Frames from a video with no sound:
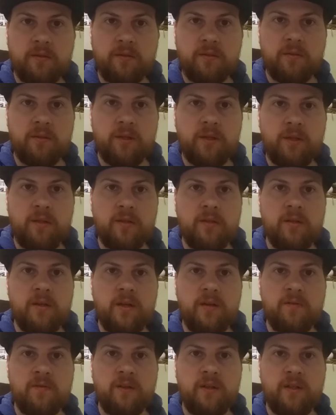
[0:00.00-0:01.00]
All right,
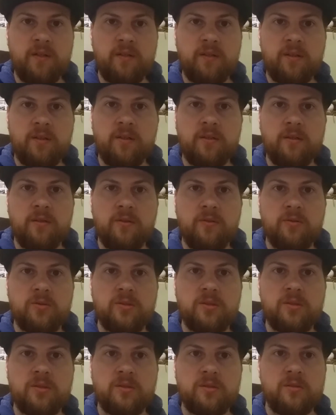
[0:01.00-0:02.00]
I find a lot of
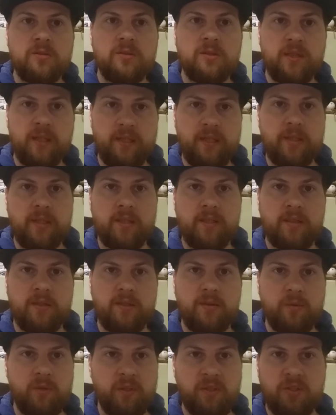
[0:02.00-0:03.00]
those lately,
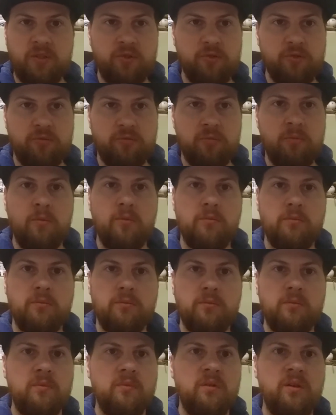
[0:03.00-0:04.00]
which
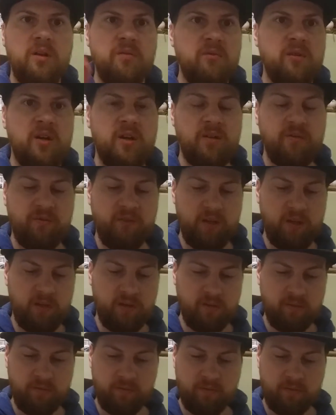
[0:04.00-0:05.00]
I'm not a fan of.